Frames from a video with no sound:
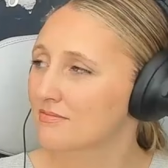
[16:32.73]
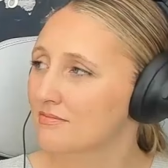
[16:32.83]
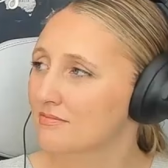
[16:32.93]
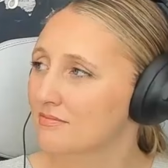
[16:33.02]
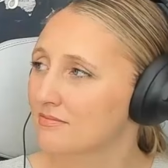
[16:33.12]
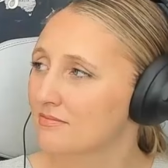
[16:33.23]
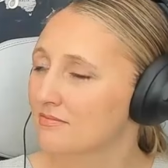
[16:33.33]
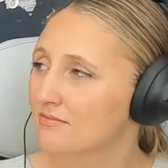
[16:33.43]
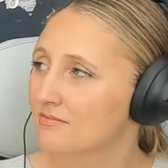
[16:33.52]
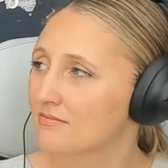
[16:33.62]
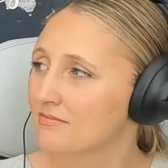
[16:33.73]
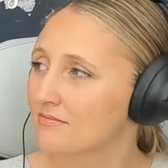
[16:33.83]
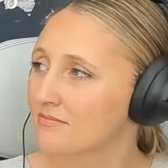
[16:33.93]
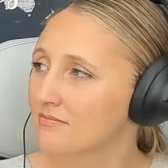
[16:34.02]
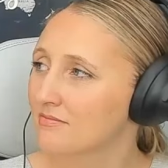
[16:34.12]

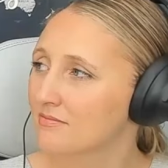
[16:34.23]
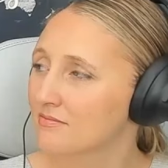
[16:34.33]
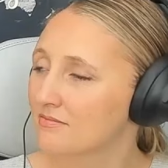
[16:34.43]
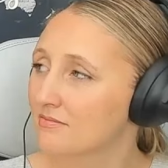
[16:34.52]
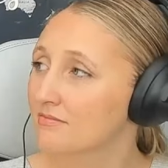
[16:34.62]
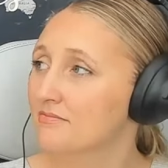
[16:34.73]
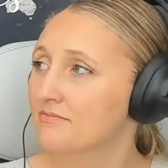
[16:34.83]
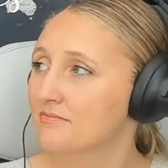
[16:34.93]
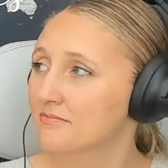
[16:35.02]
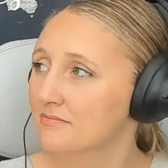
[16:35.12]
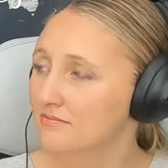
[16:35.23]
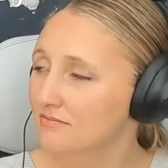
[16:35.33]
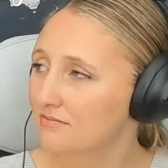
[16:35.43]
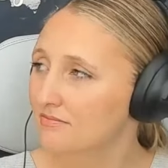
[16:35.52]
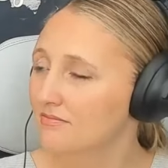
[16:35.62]

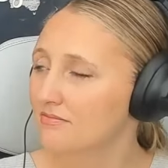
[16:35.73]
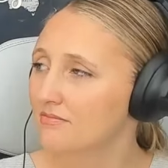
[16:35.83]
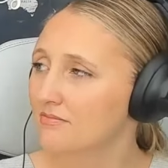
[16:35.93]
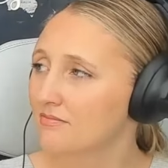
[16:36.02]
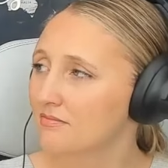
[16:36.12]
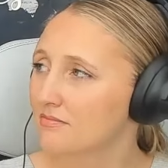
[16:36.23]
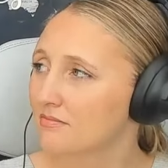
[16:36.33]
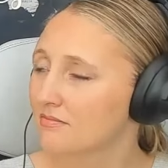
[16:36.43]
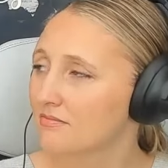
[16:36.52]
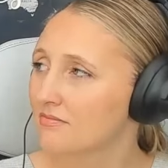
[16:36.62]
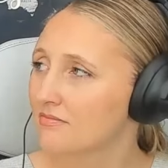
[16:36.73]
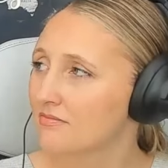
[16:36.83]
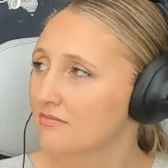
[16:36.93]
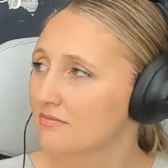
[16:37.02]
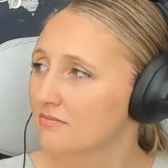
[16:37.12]

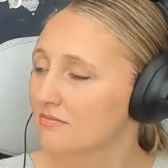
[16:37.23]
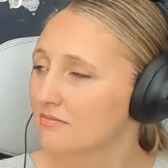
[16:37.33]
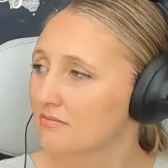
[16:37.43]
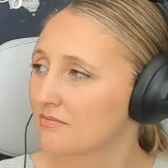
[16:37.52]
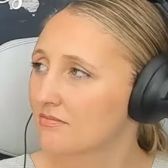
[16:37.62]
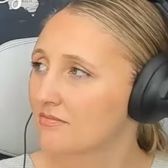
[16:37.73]
(not speaking)